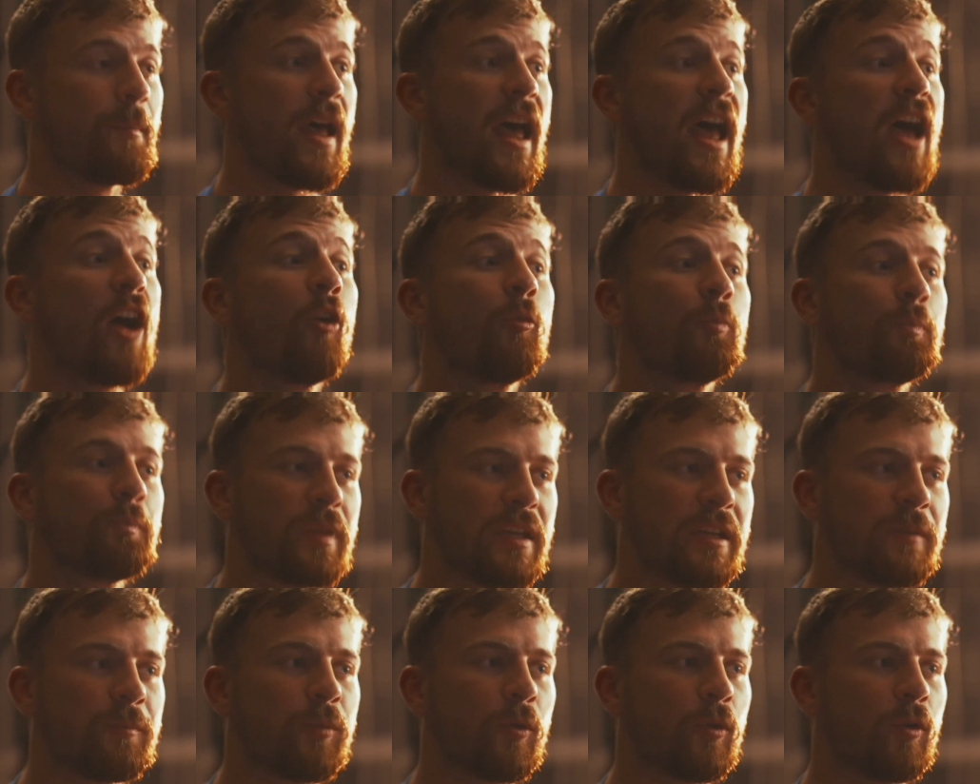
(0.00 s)
help
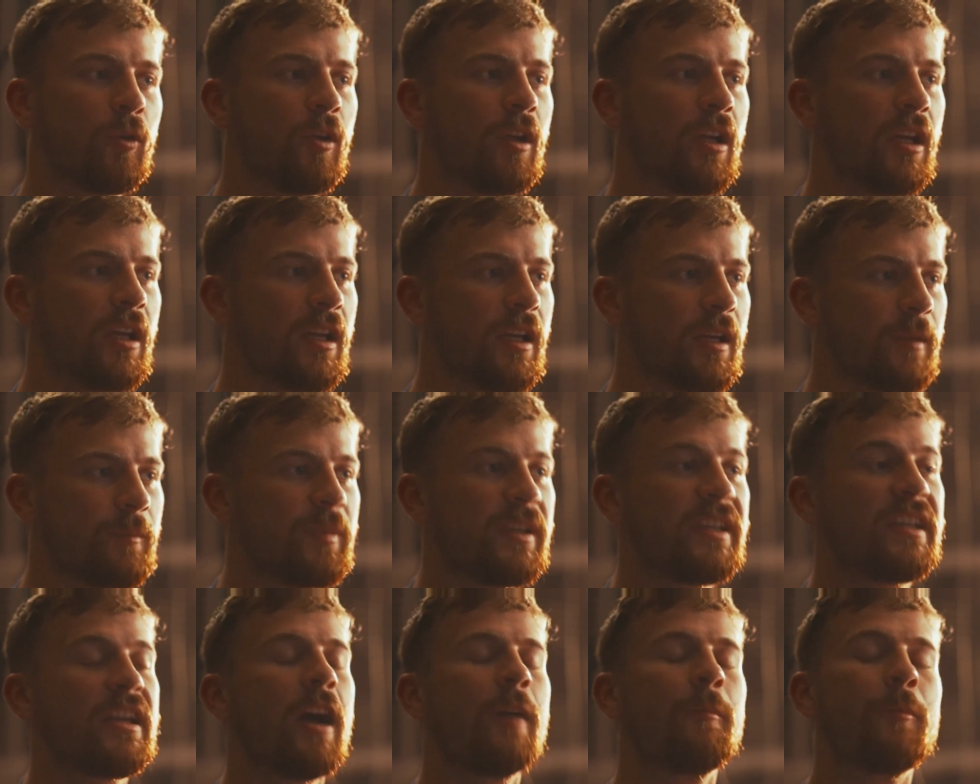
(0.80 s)
people
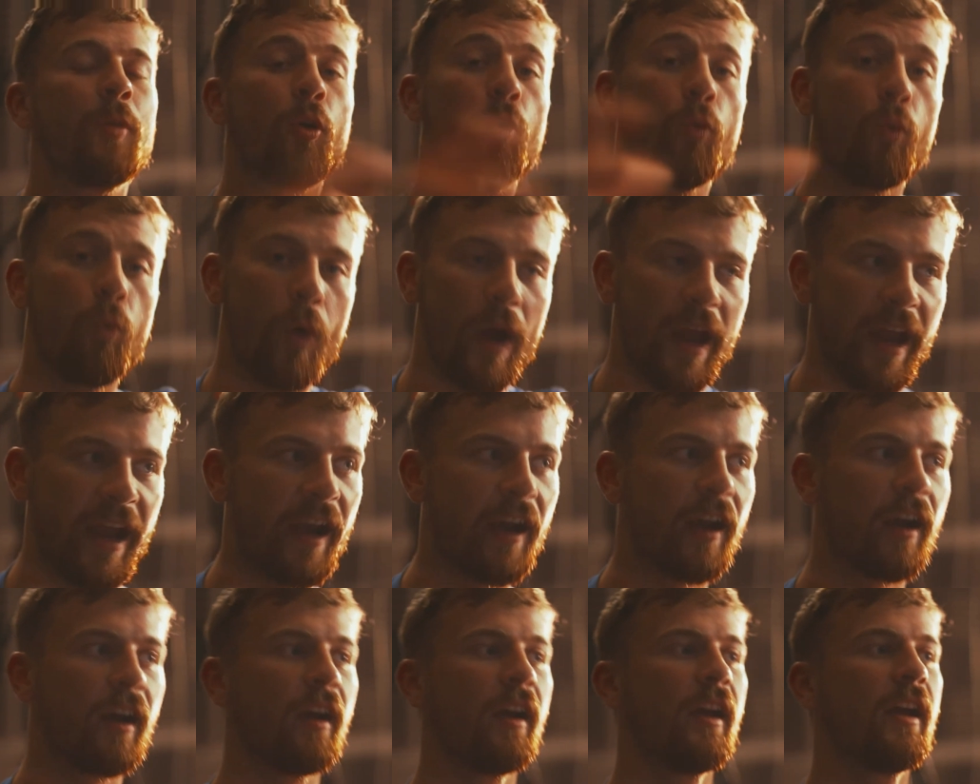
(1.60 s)
become
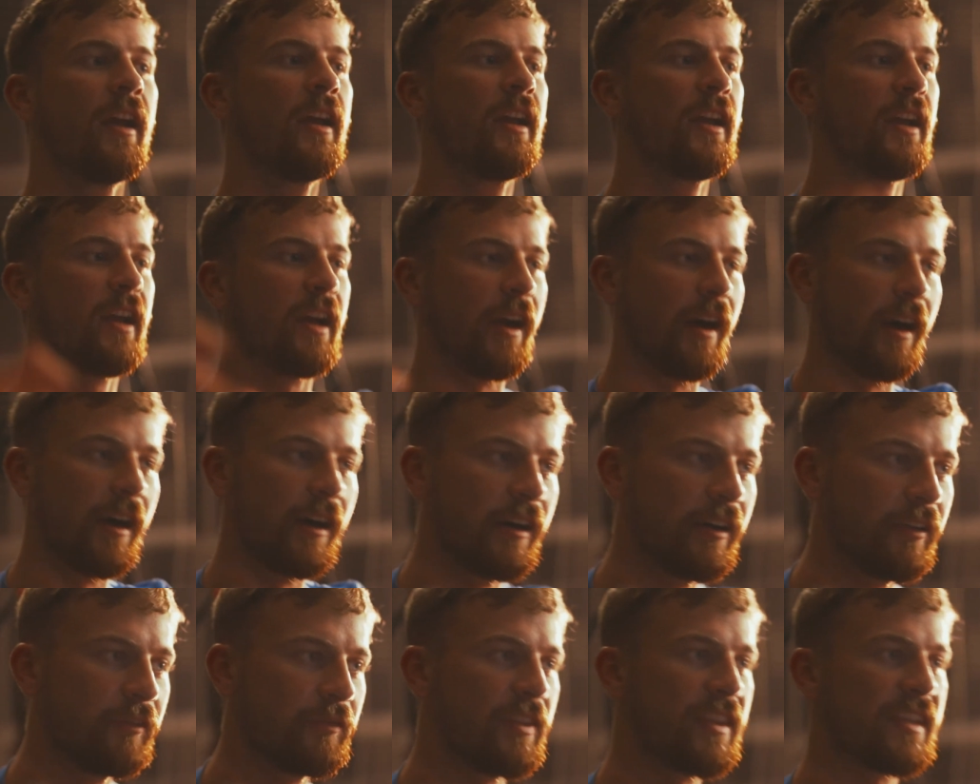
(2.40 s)
aware
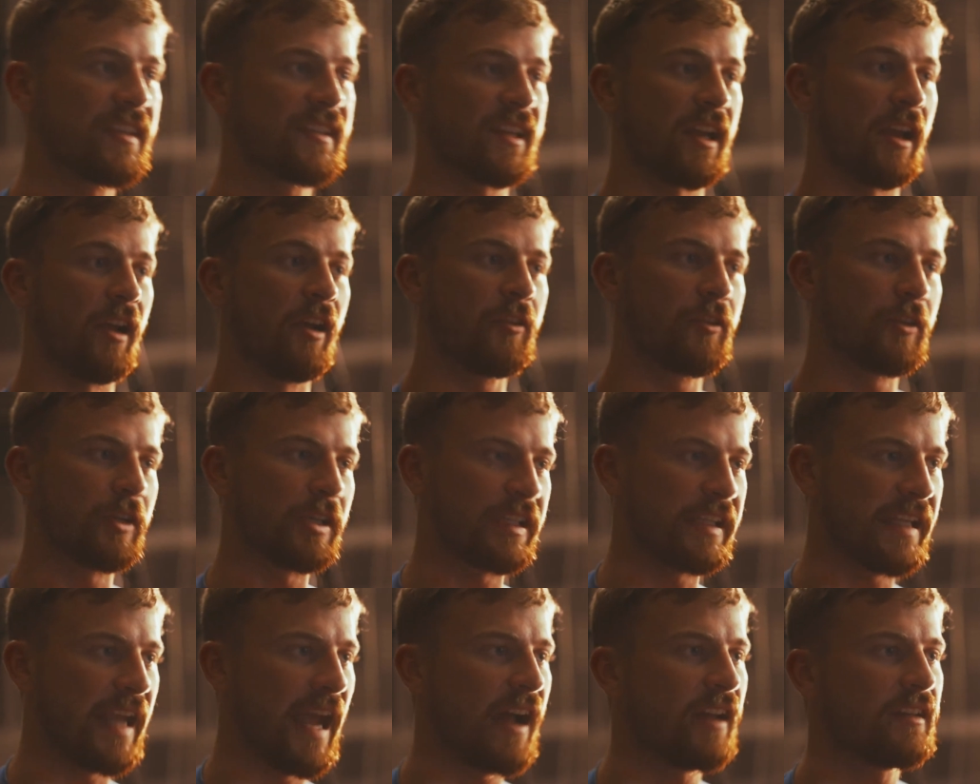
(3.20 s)
of this other
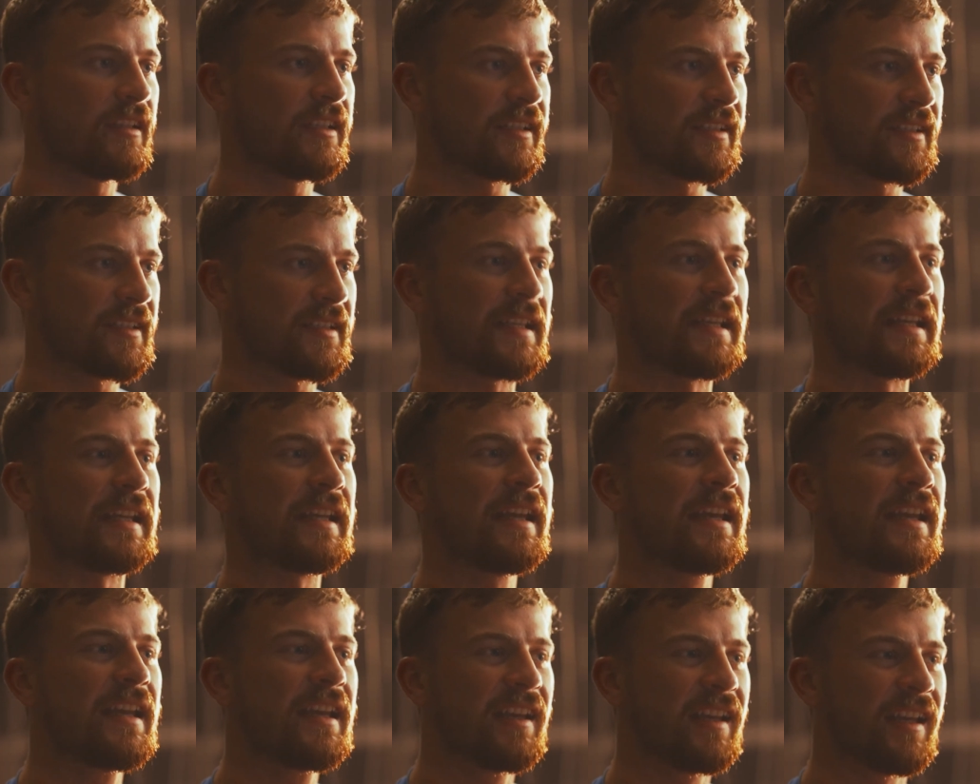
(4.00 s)
galaxy.
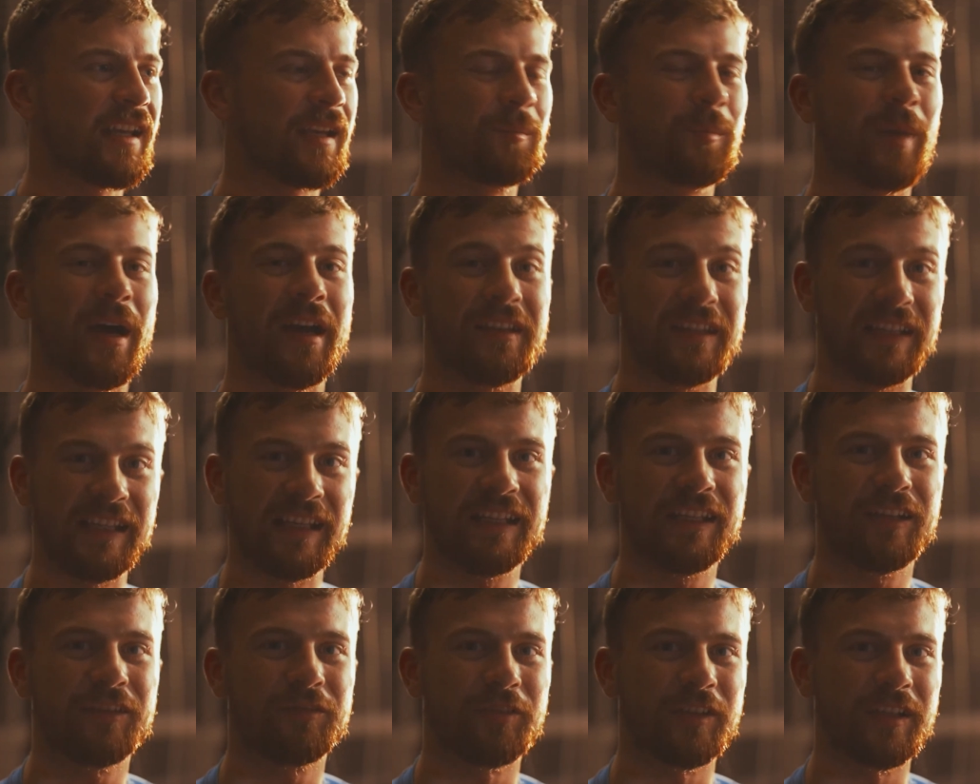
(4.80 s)
And by the
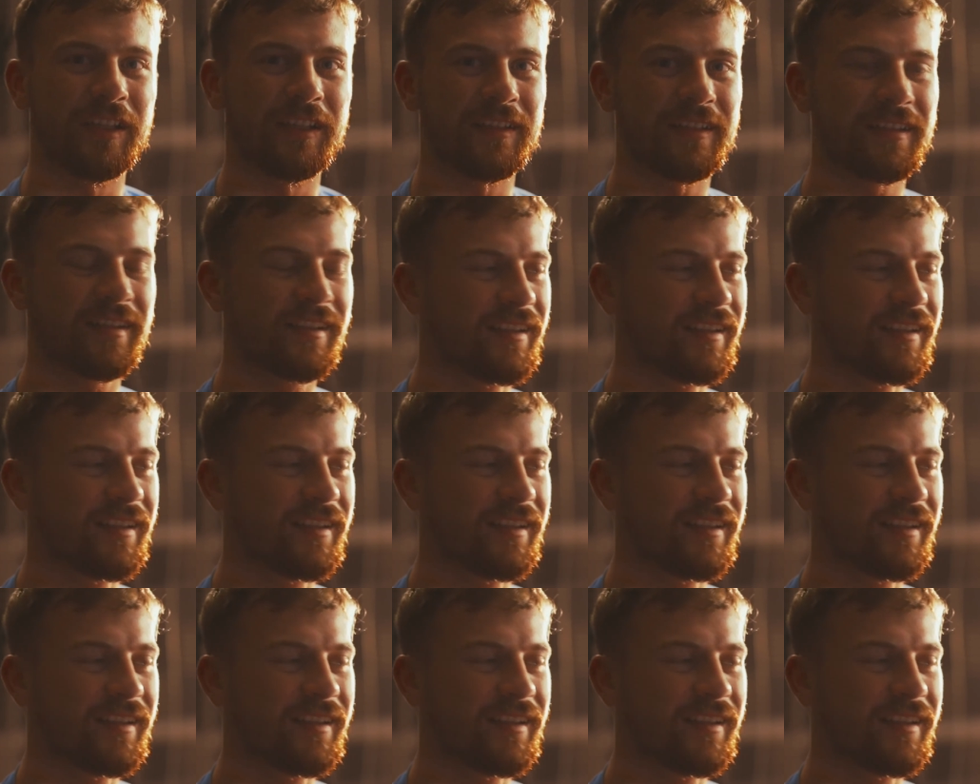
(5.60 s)
end of it,